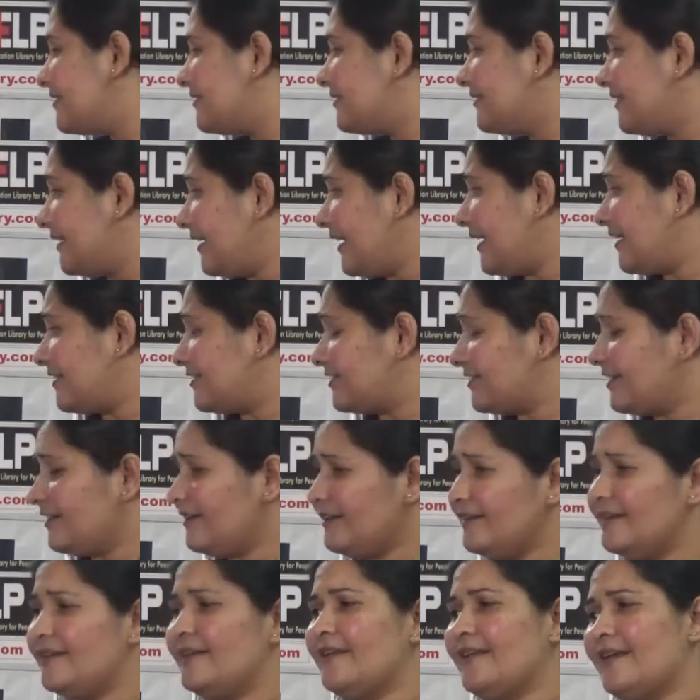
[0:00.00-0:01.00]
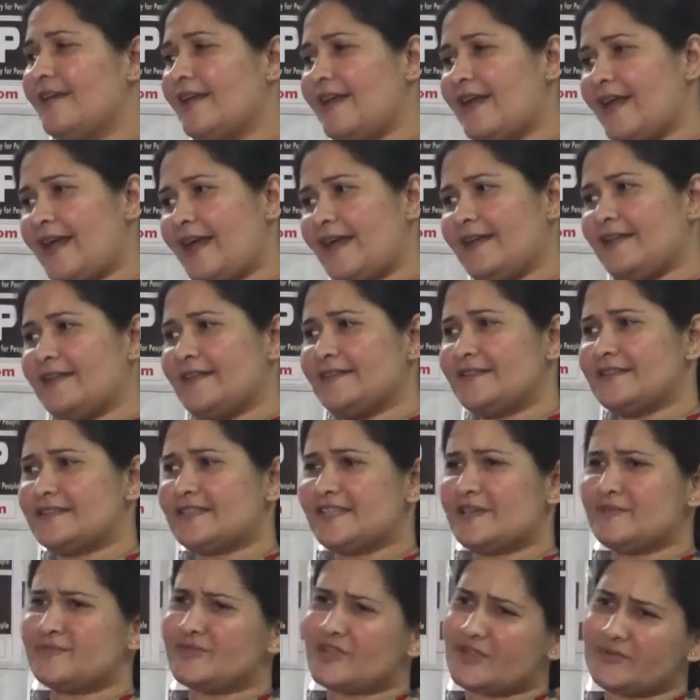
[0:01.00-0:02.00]
the nectar. And at the
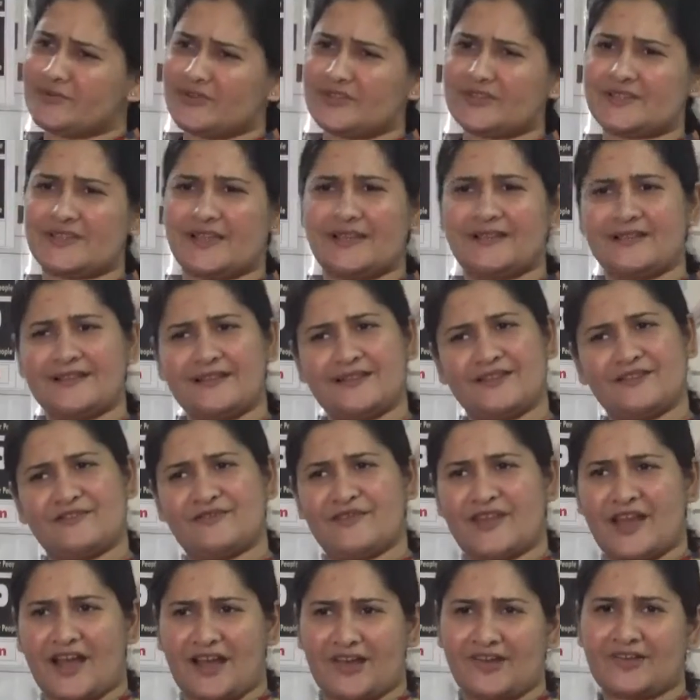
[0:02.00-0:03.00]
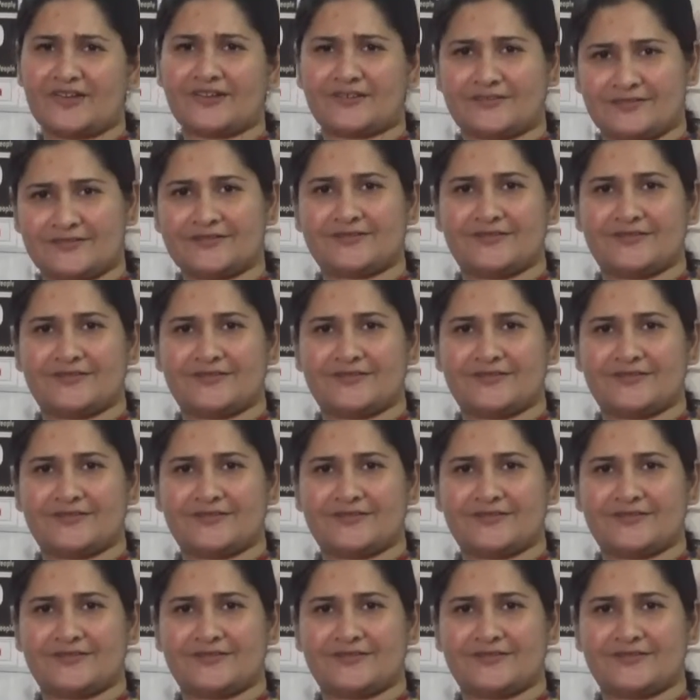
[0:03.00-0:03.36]
same time, you're saying that the flower